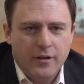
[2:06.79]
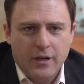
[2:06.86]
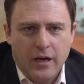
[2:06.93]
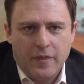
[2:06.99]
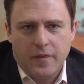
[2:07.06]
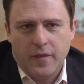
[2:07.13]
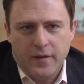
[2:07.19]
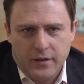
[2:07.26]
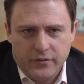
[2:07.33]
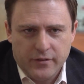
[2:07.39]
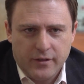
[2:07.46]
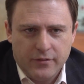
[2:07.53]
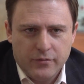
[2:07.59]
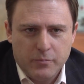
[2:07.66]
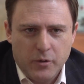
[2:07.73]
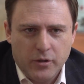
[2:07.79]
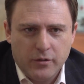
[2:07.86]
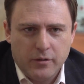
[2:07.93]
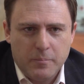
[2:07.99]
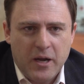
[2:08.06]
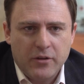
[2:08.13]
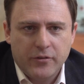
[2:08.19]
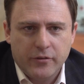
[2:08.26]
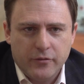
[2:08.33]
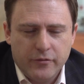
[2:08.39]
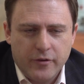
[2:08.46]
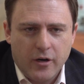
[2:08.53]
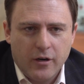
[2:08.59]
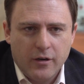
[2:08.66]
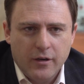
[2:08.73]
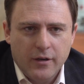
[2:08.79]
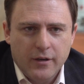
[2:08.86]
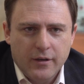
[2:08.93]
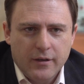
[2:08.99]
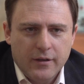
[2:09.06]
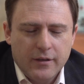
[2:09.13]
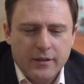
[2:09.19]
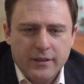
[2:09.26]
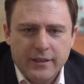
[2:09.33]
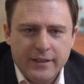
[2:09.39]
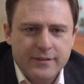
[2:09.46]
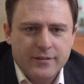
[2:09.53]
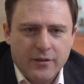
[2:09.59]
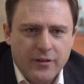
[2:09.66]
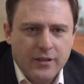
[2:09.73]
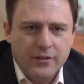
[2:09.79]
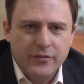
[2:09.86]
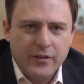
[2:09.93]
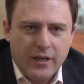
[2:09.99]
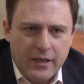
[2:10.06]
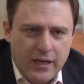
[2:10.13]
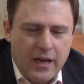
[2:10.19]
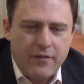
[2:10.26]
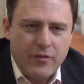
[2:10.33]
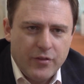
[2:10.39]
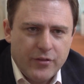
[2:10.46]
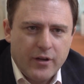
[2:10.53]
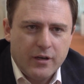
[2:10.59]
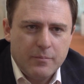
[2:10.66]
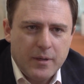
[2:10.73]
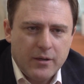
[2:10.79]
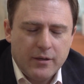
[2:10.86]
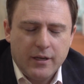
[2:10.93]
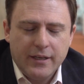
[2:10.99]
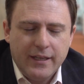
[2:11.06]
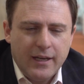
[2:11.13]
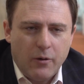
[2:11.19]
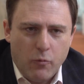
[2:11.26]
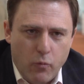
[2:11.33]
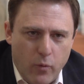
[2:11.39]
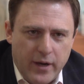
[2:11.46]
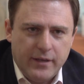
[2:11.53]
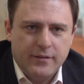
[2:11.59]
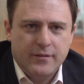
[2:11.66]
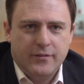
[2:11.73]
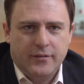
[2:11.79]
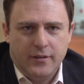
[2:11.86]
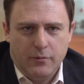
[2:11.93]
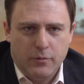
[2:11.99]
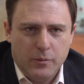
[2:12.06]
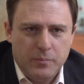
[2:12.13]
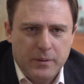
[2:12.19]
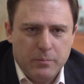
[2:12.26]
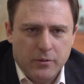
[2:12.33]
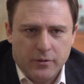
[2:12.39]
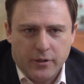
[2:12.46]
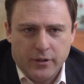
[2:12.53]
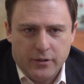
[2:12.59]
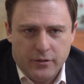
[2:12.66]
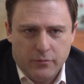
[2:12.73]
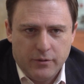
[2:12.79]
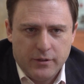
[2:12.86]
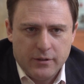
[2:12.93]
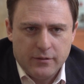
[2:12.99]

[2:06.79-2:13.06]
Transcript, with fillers: not the things that I've spoken about so far. It's the things that I haven't thought about. I can't wait to see what people are going to do with